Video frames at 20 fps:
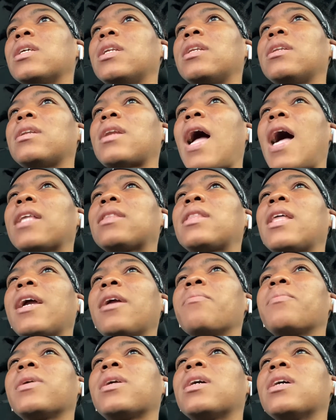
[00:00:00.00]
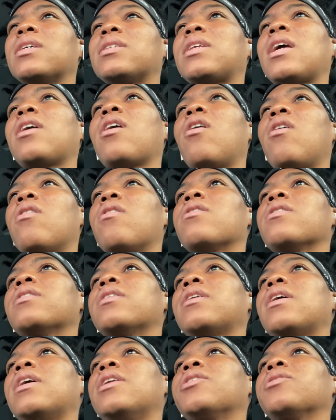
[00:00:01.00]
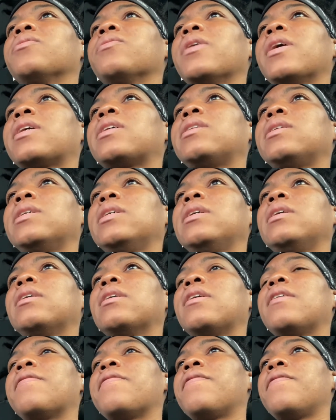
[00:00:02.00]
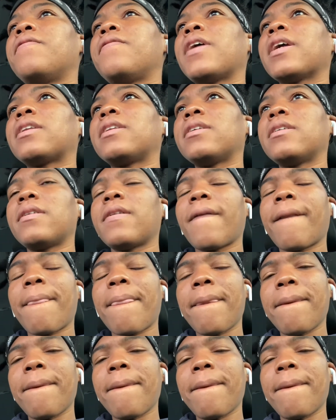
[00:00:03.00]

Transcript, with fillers: and I think because they are indirectly affected